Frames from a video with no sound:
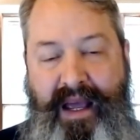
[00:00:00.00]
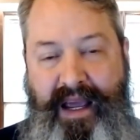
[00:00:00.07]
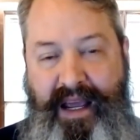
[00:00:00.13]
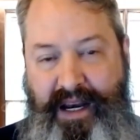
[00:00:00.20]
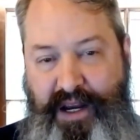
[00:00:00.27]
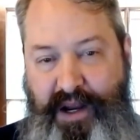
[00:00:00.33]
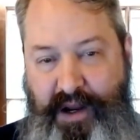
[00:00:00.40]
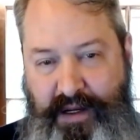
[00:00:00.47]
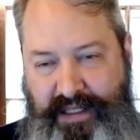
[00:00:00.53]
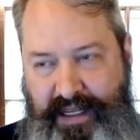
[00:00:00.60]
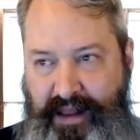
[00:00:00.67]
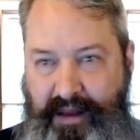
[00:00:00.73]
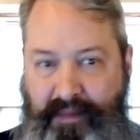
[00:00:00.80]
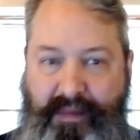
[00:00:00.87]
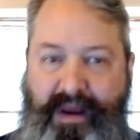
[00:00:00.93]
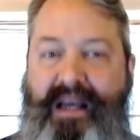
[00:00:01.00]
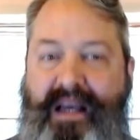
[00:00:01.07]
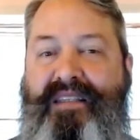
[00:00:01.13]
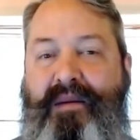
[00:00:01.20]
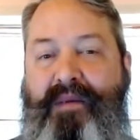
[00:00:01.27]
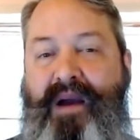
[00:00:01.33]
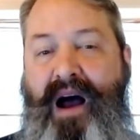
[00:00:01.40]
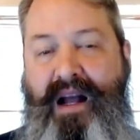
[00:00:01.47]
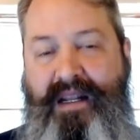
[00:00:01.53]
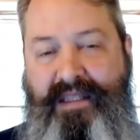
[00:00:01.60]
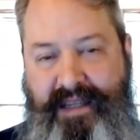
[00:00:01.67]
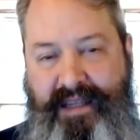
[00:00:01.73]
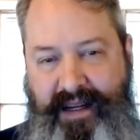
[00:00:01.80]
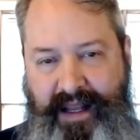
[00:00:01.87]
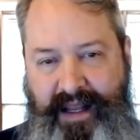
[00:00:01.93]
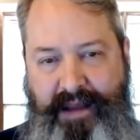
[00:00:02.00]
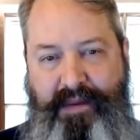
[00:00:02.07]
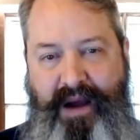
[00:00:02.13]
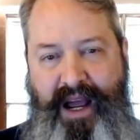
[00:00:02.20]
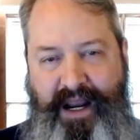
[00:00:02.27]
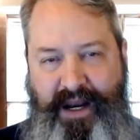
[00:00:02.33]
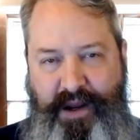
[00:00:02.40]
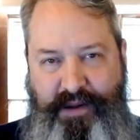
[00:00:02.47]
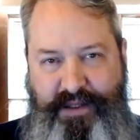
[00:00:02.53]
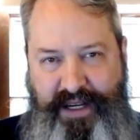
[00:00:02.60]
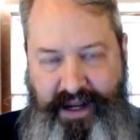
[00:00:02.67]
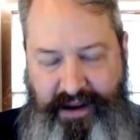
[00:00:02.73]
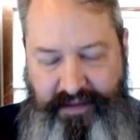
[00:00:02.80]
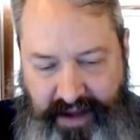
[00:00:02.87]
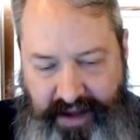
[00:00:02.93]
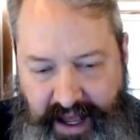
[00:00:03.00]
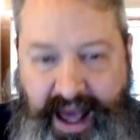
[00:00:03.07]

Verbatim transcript: and using them because I'm constantly buying new stuff.